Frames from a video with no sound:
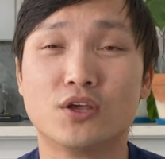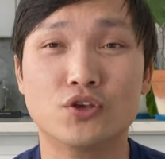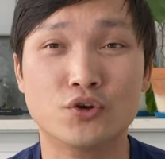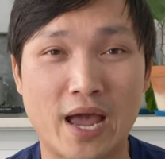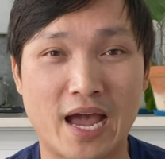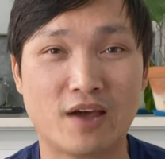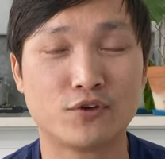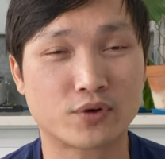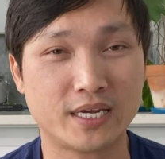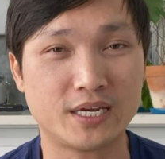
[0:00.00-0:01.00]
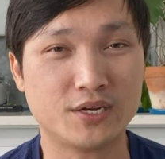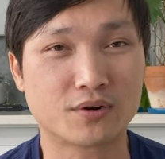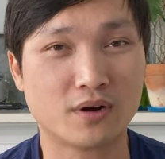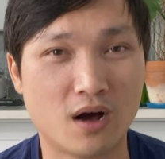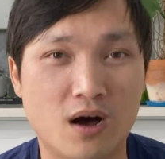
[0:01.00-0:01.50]
you have your
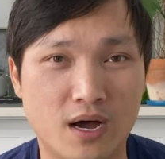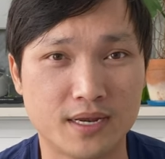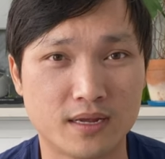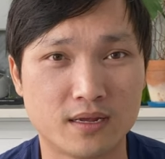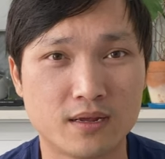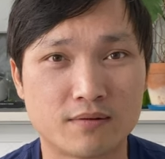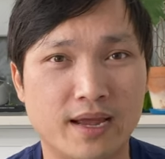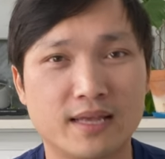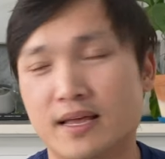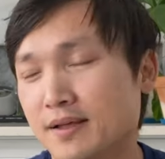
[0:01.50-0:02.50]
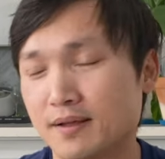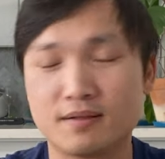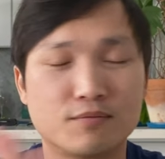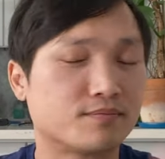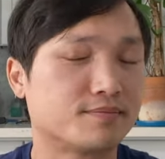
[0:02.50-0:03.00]
heater on, right? Like
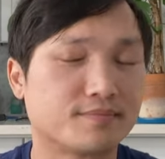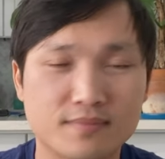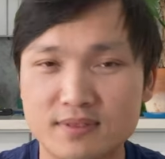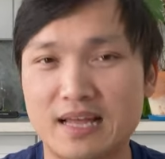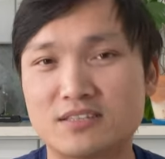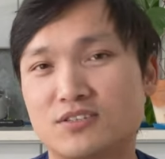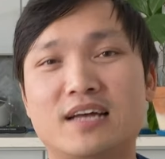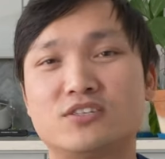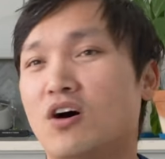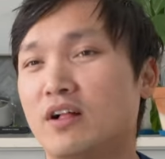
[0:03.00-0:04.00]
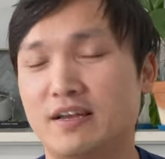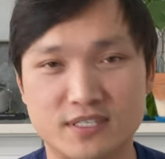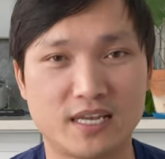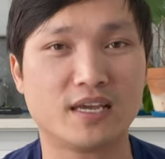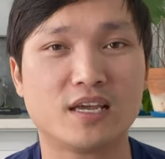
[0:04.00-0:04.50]
that's that's all I have to
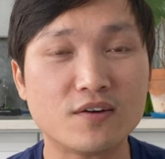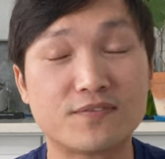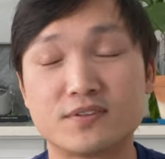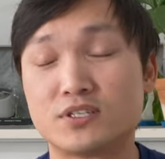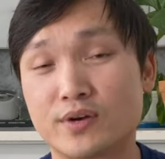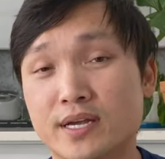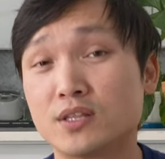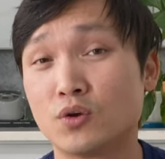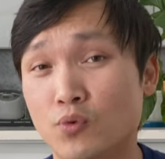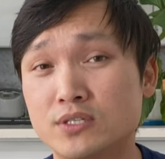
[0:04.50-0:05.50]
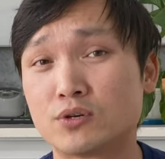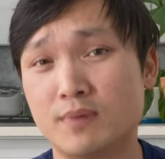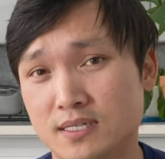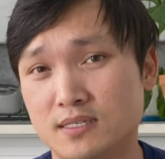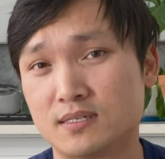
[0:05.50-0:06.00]
say. If during the winter
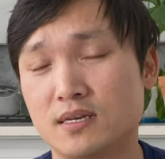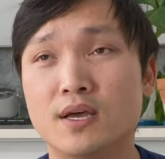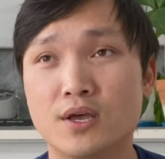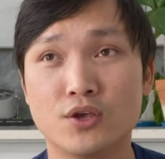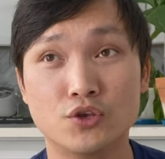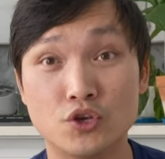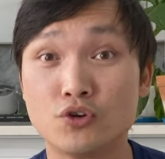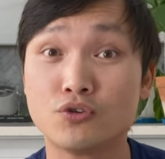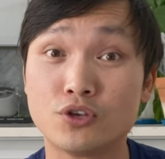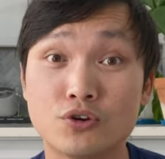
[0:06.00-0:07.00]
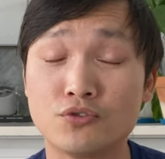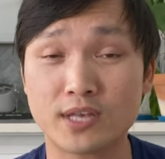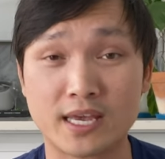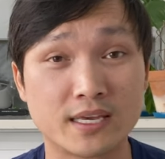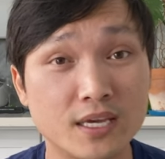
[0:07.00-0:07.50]
months you
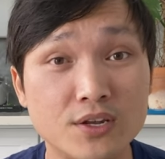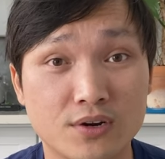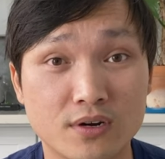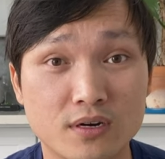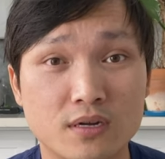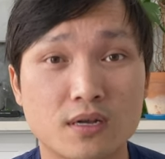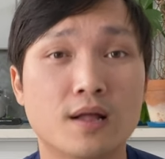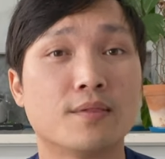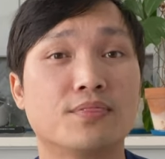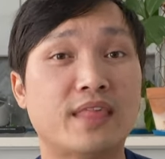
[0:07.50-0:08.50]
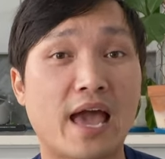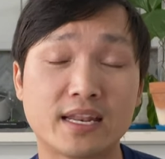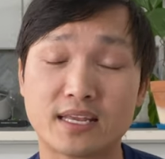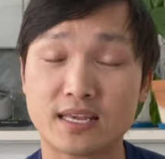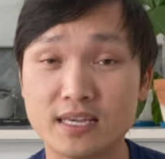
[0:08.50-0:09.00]
use a heater
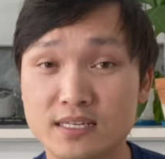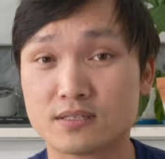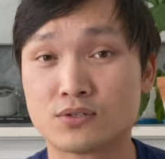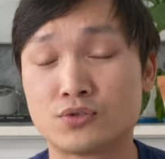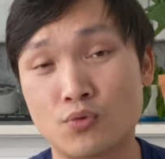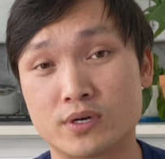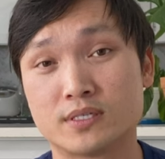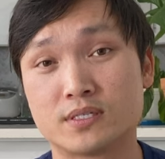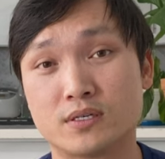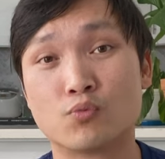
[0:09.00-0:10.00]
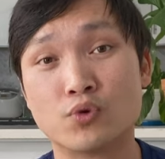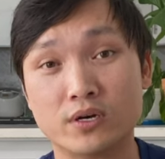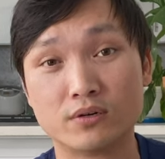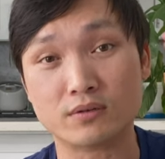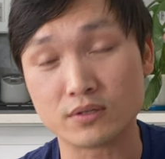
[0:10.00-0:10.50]
that heat source
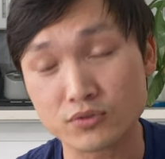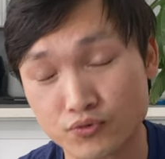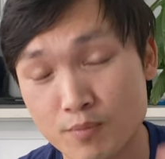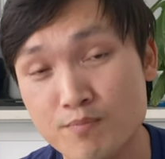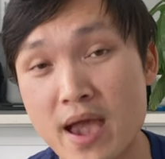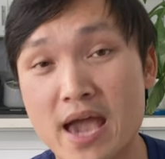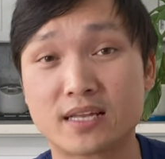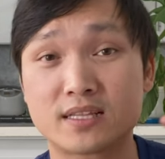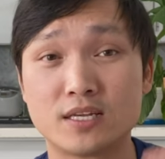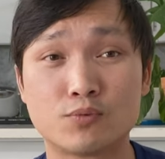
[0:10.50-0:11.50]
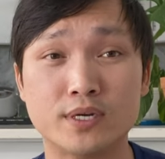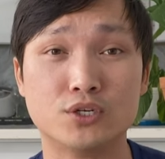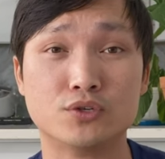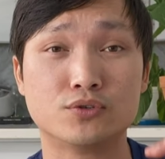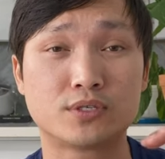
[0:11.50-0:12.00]
will dramatically
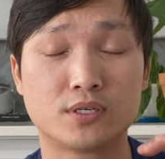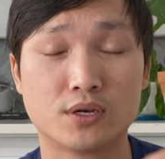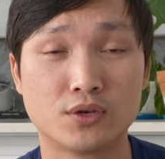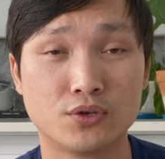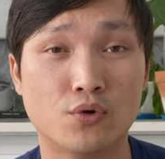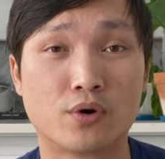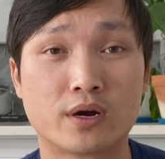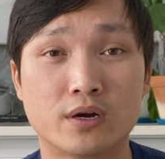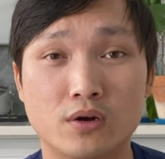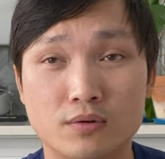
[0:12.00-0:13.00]
reduce your